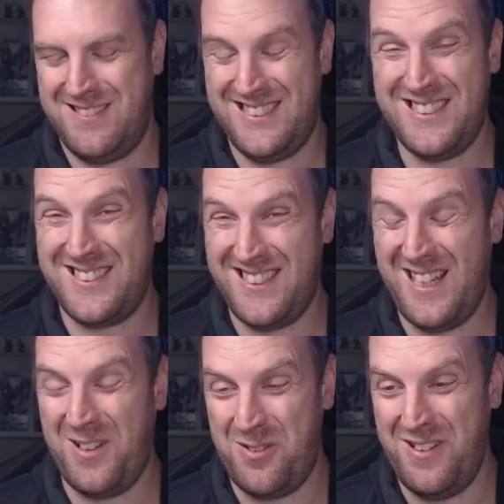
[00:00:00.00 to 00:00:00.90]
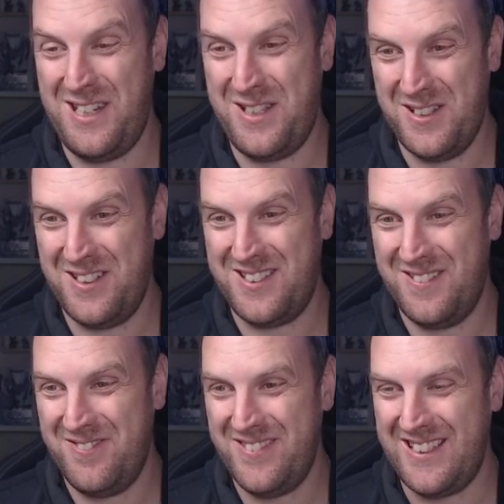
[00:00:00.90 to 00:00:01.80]
Just sounds really good.
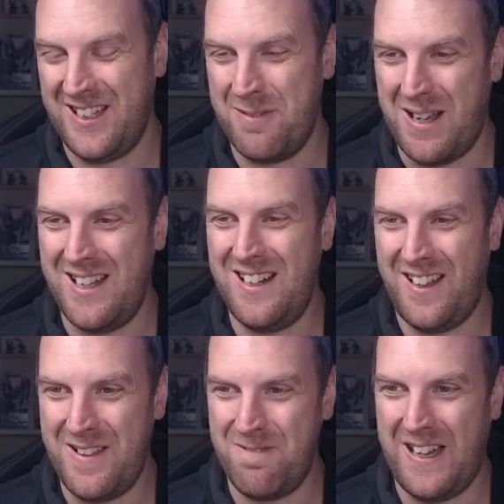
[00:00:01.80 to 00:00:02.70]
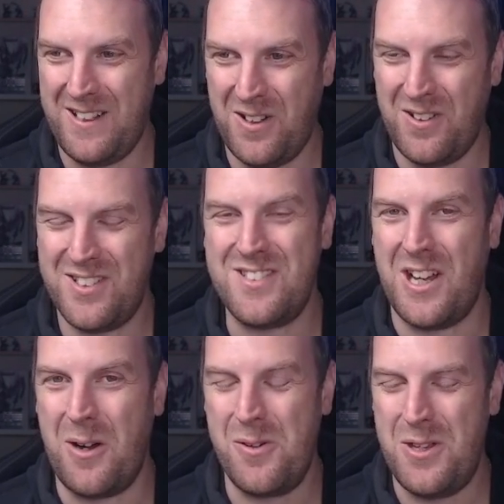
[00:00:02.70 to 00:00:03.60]
I like Vanguard
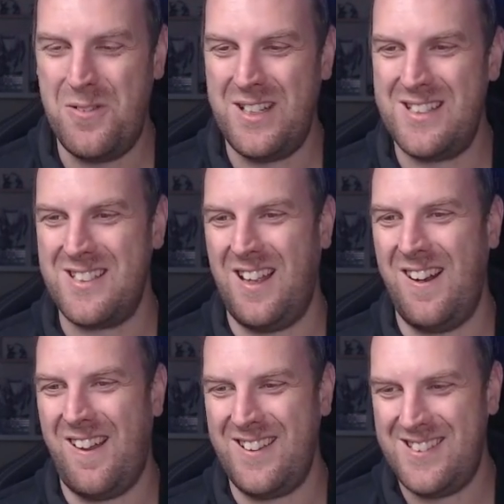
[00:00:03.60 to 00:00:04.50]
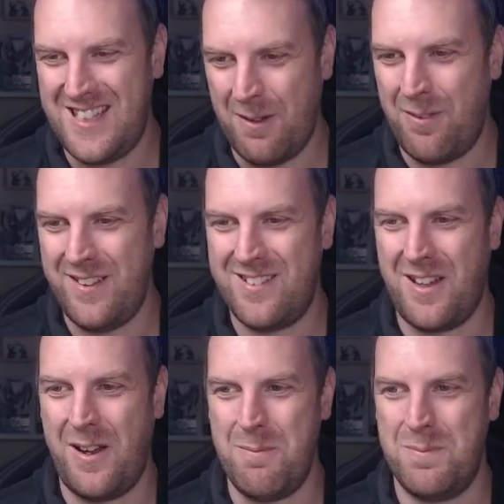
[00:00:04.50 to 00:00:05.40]
style units. I like stealthy
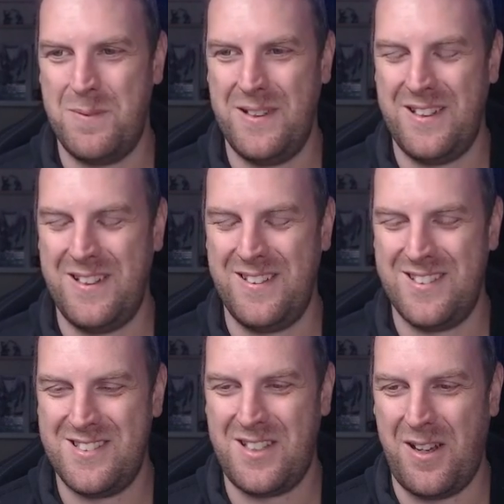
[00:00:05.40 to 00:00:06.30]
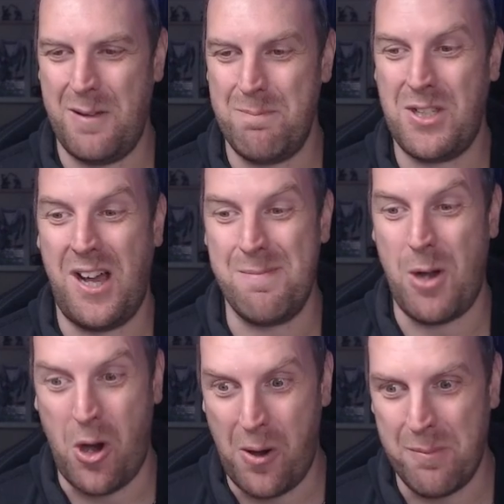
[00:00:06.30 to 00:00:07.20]
type
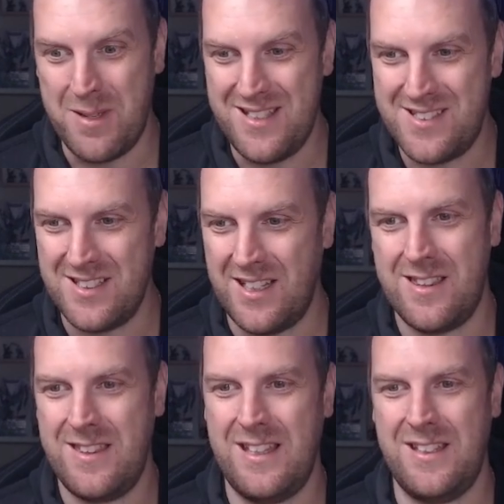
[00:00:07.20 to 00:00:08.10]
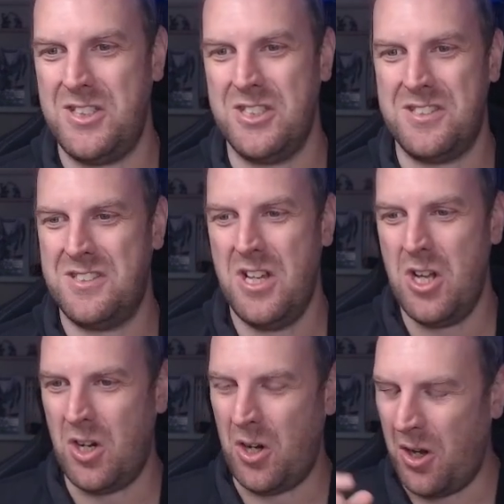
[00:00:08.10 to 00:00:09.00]
armies. I think just
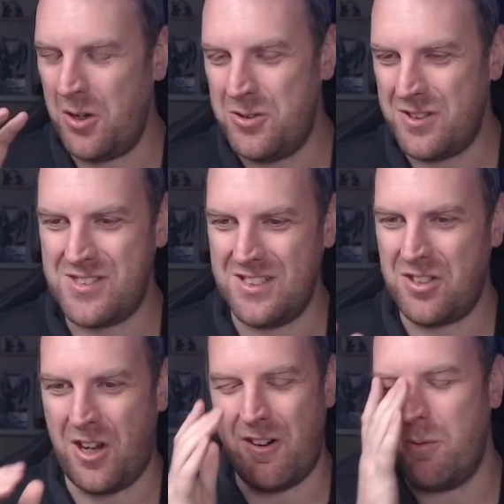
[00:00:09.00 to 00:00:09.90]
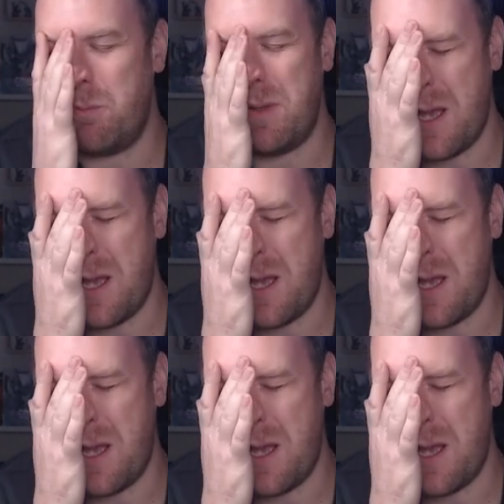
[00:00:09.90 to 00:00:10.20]
loads of Skitarii would be